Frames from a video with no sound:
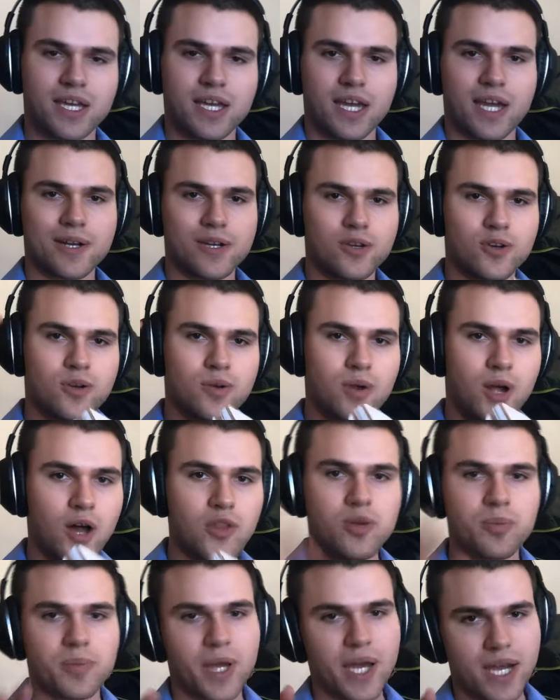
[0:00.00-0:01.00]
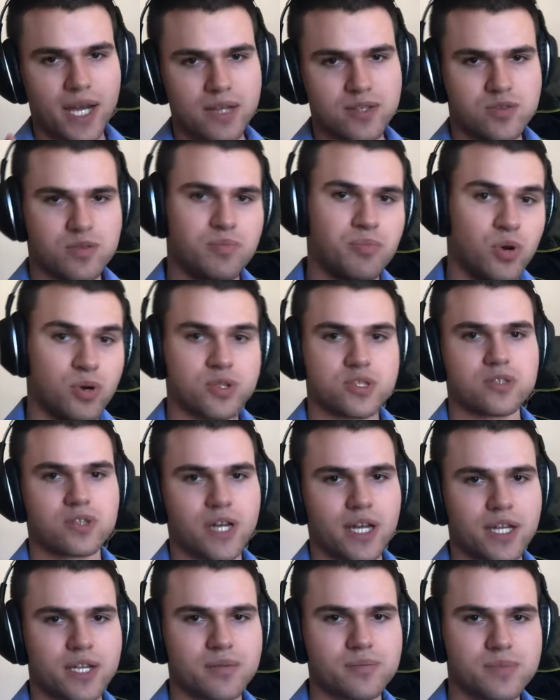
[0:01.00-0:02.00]
And your other bags with personal
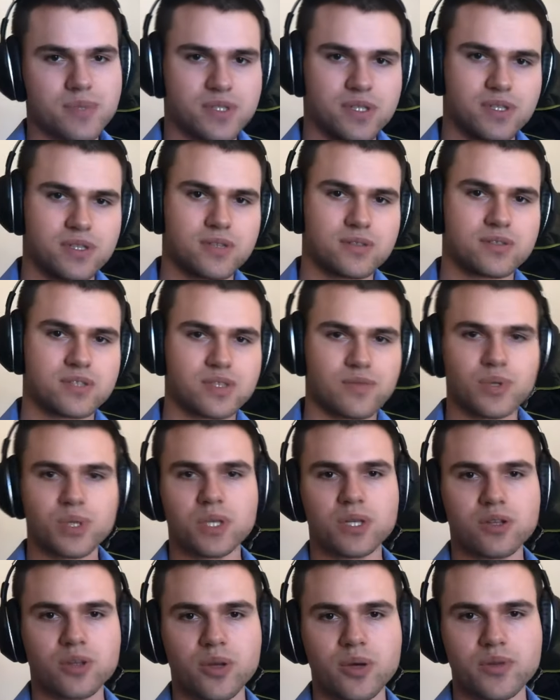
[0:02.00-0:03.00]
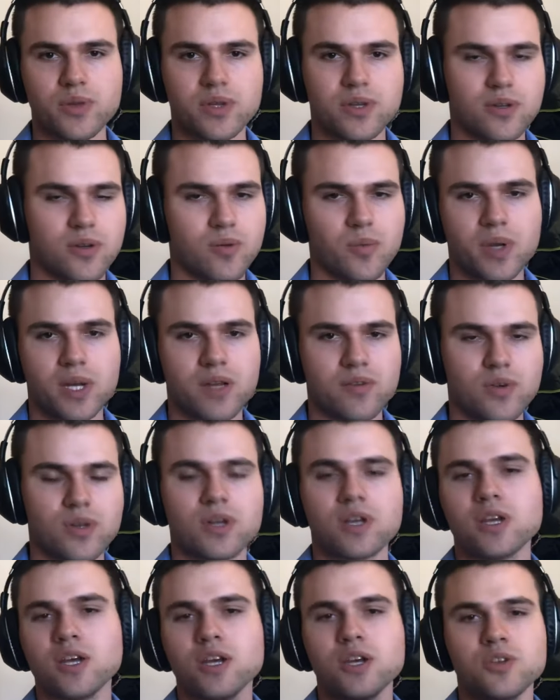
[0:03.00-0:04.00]
items and civilian clothing or
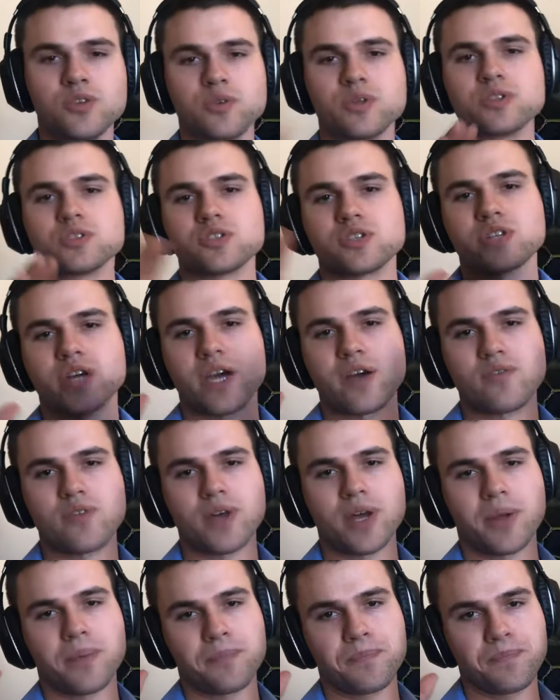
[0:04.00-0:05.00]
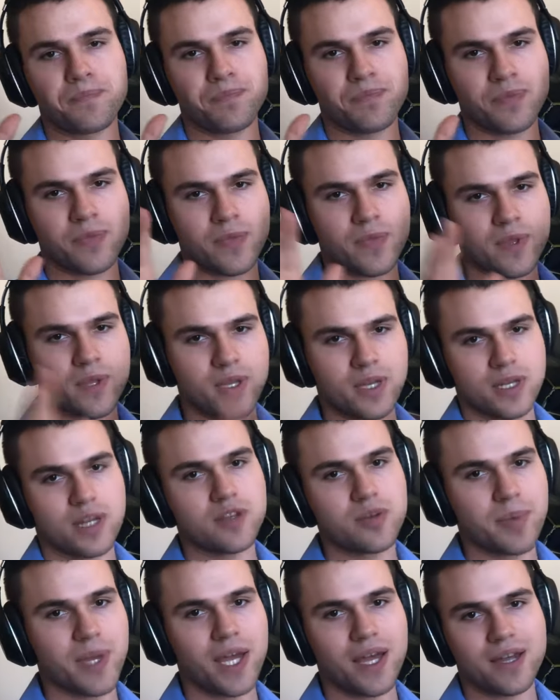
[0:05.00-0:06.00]
whatever, you can just have that
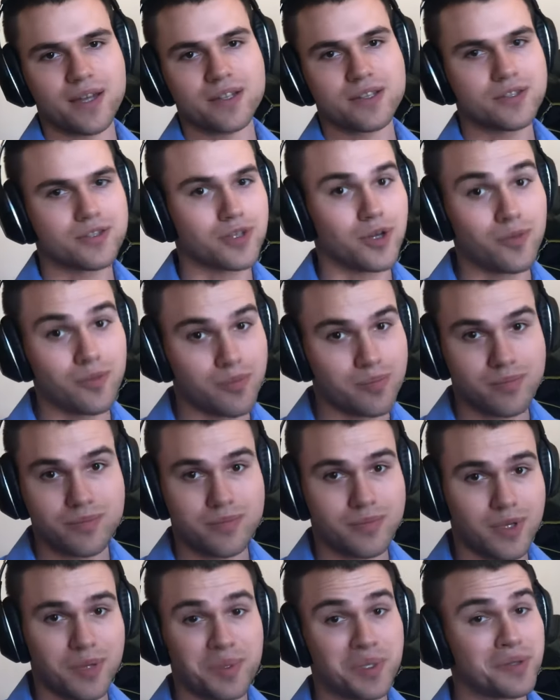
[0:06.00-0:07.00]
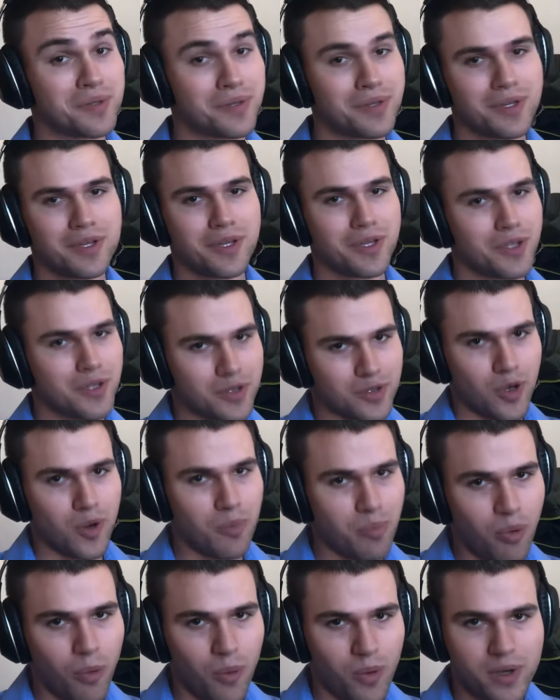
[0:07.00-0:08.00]
another bag. Don't
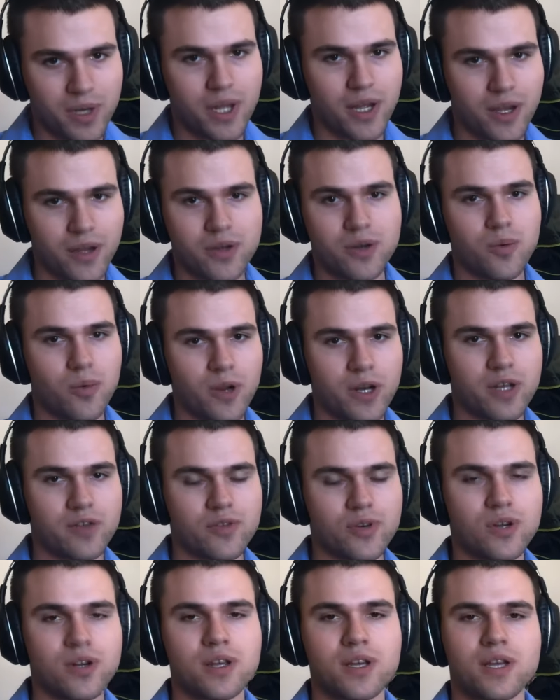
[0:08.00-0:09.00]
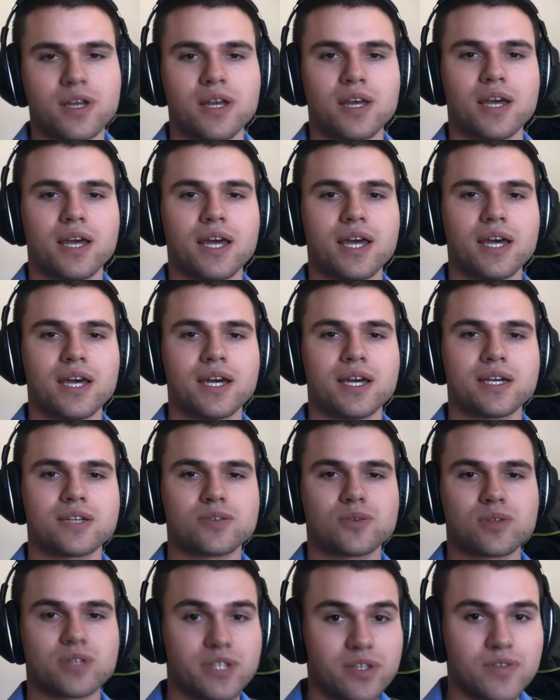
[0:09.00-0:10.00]
pour it out or whatever,
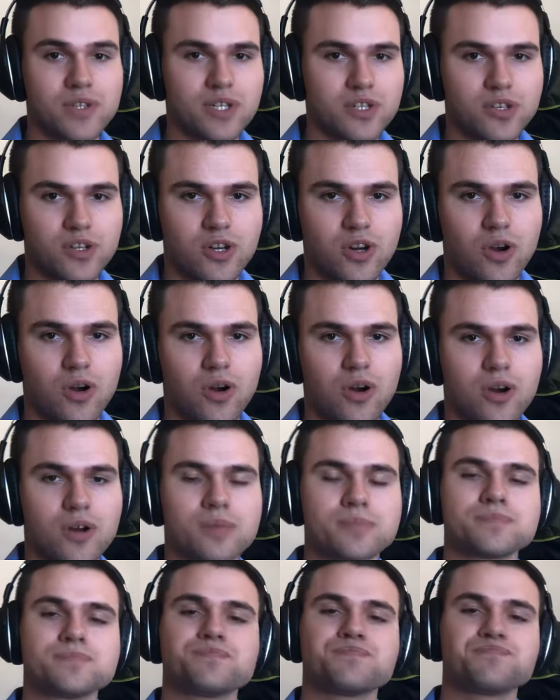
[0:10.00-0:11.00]
or leave it in your car.